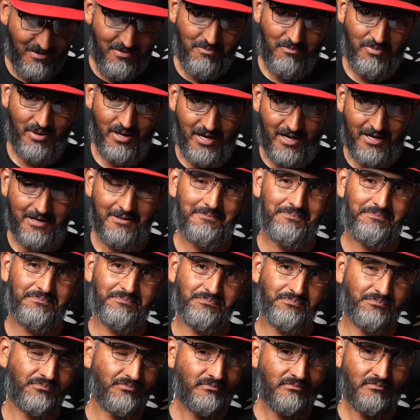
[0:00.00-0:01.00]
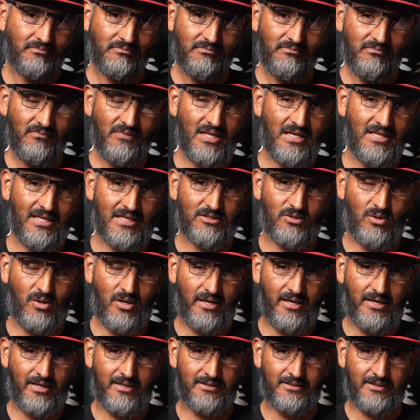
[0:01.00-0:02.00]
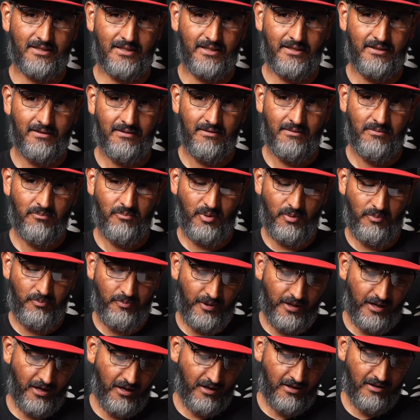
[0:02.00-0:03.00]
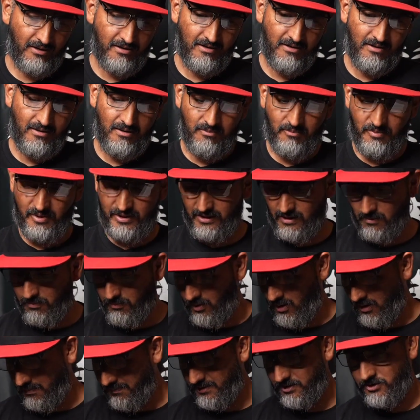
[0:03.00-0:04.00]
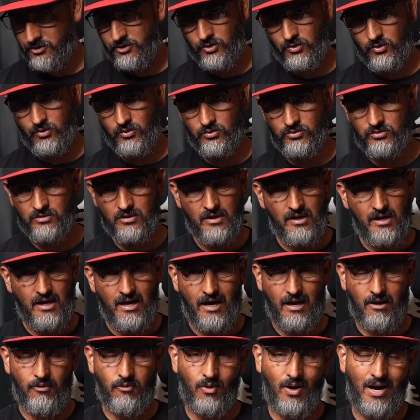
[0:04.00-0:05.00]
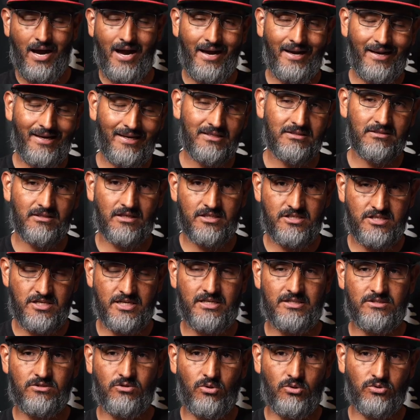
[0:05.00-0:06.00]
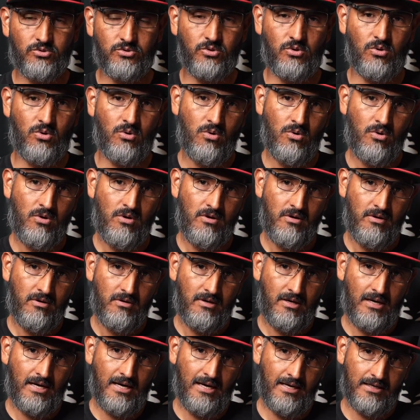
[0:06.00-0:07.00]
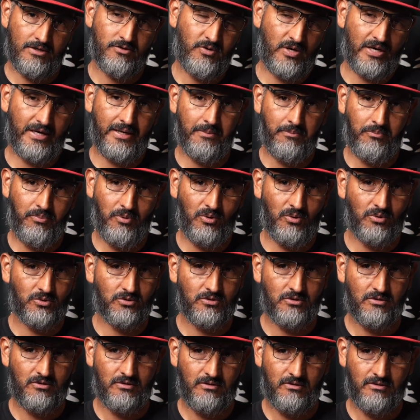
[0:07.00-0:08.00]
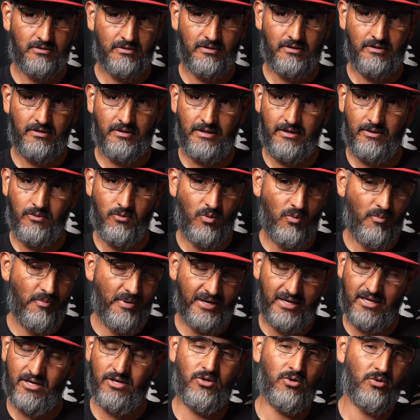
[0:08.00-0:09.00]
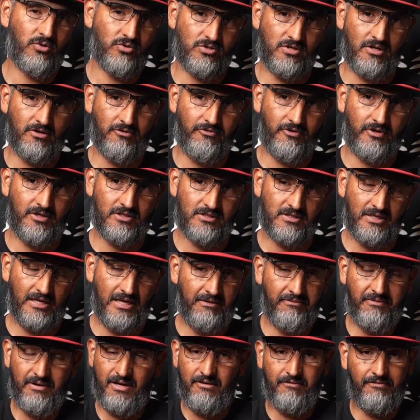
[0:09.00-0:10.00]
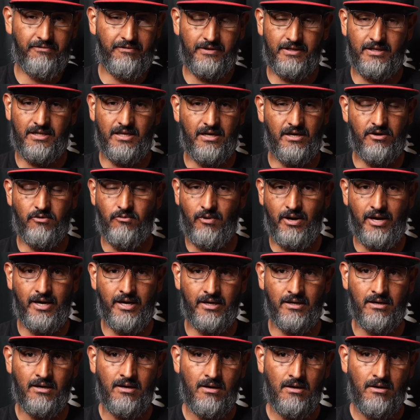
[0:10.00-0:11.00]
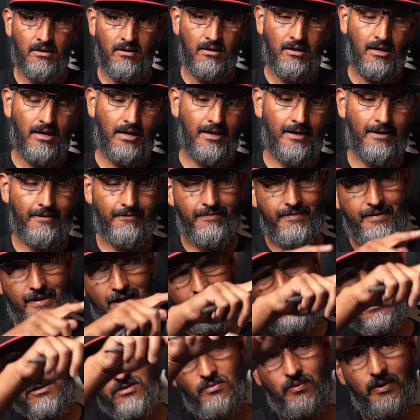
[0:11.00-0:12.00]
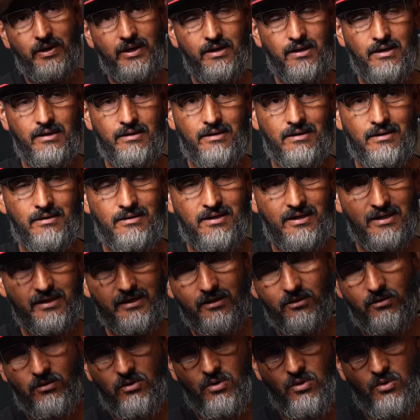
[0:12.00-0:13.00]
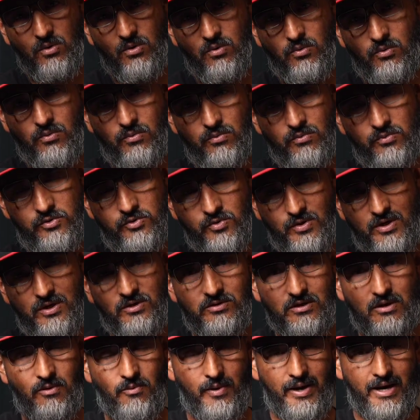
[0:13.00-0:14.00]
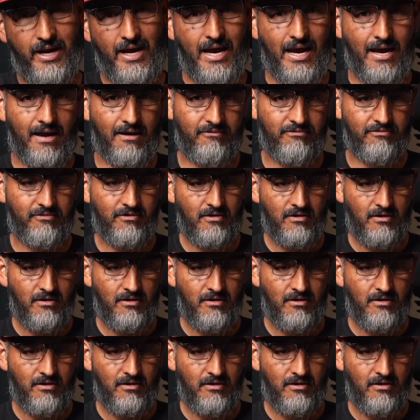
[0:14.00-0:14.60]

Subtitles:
But that's all I gotta say. Prepare, bring the proper shoes. I will highly suggest also trekking poles. It will make a huge difference. Even if it didn't rain, that terrain, the technical trails that we have,